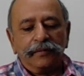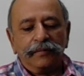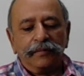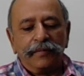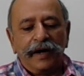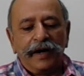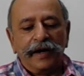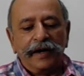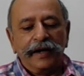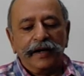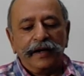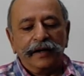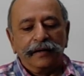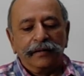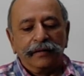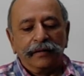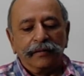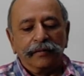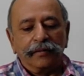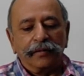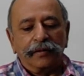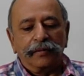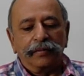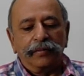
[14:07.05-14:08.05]
Mahrain
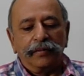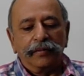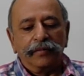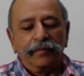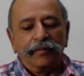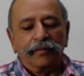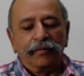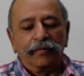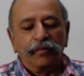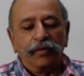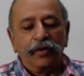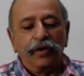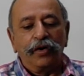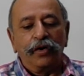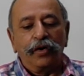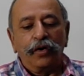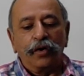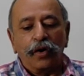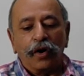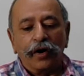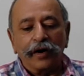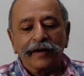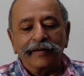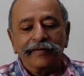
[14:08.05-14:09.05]
would
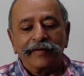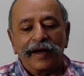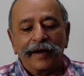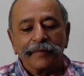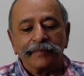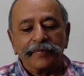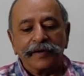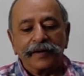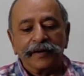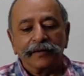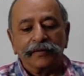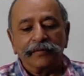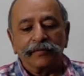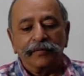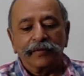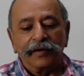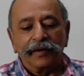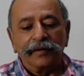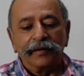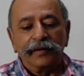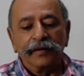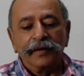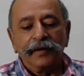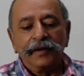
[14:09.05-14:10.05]
not have happened
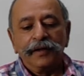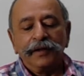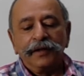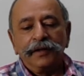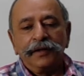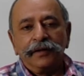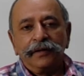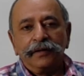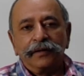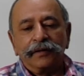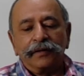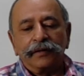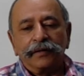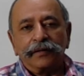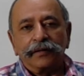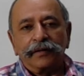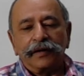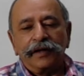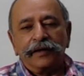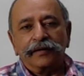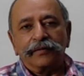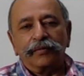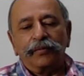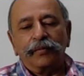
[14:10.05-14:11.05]

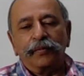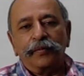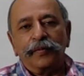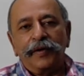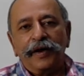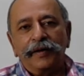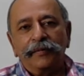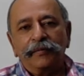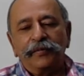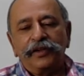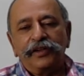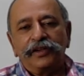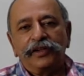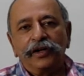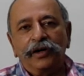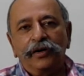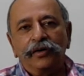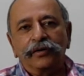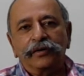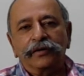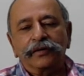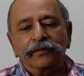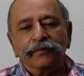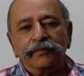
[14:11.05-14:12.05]
where
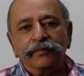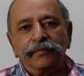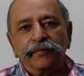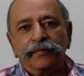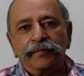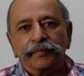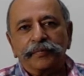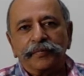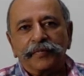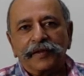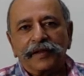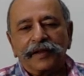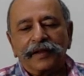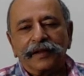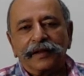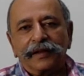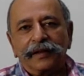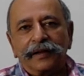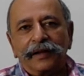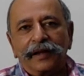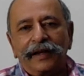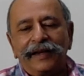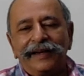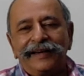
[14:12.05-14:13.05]
without
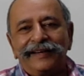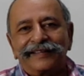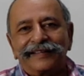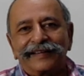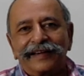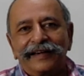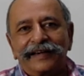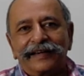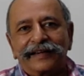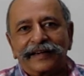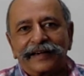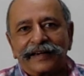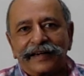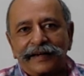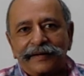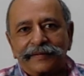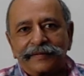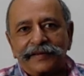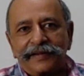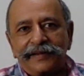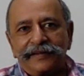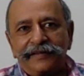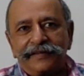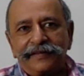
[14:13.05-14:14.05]
inside
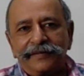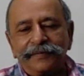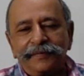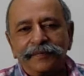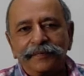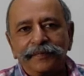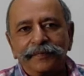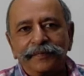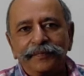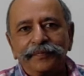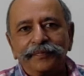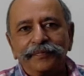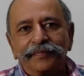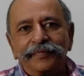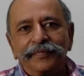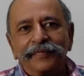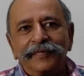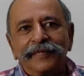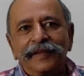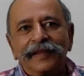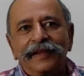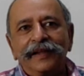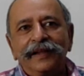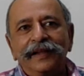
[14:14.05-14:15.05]
connivance.
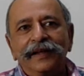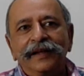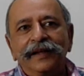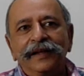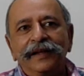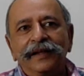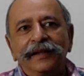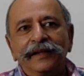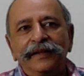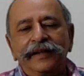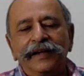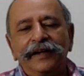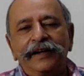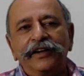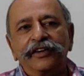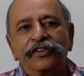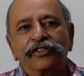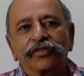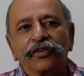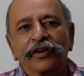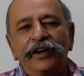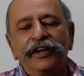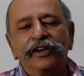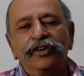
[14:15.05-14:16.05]
They
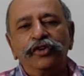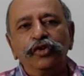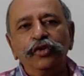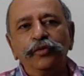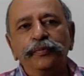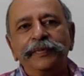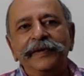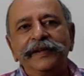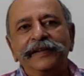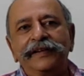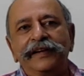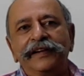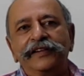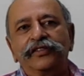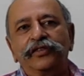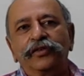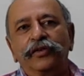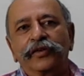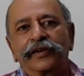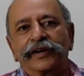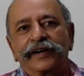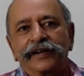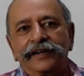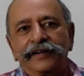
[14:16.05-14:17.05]
destroyed 2 P-3C
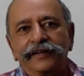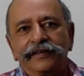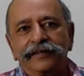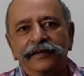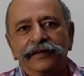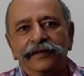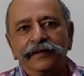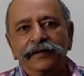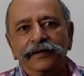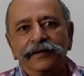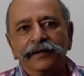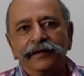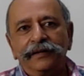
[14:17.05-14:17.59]
Orions,